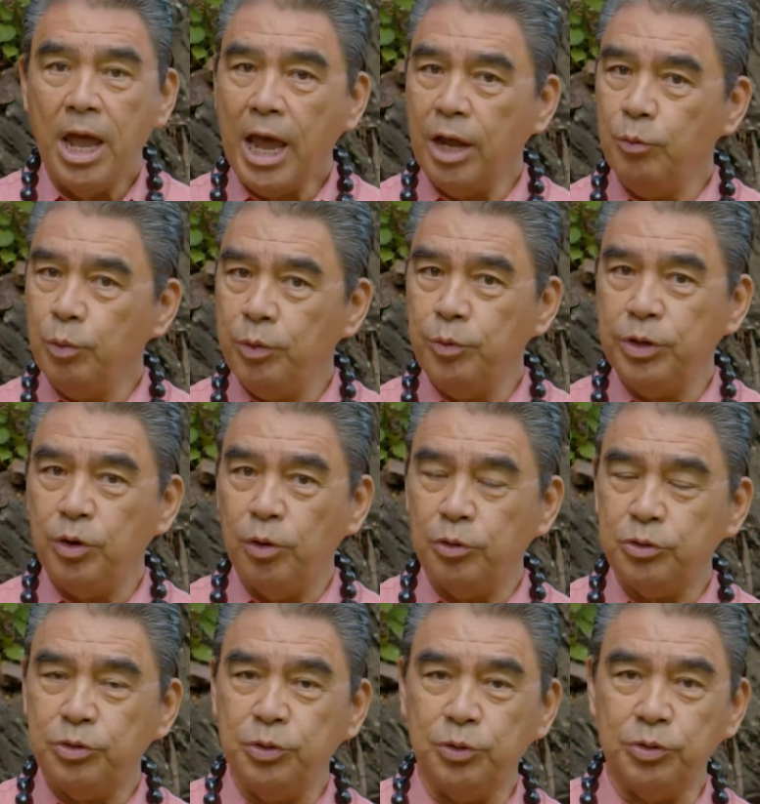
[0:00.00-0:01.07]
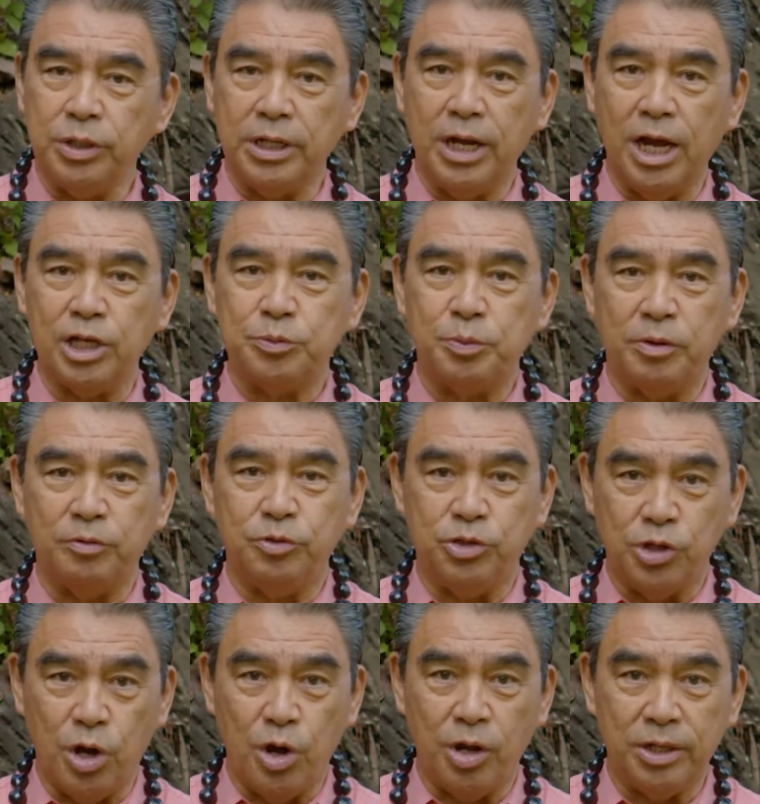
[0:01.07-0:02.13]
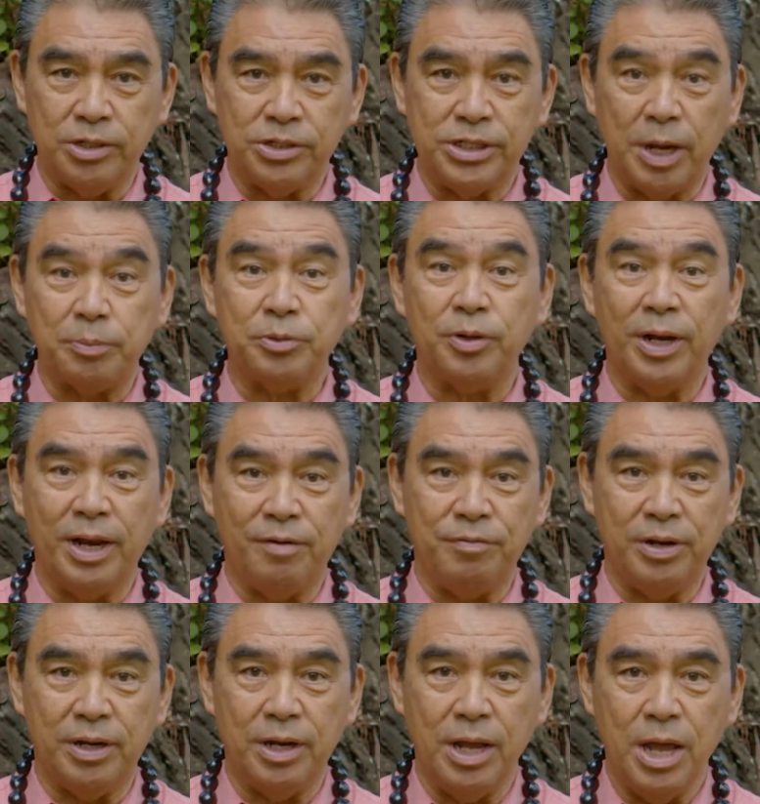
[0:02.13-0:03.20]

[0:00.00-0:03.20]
And when we go to the Gospel of John, chapter 11,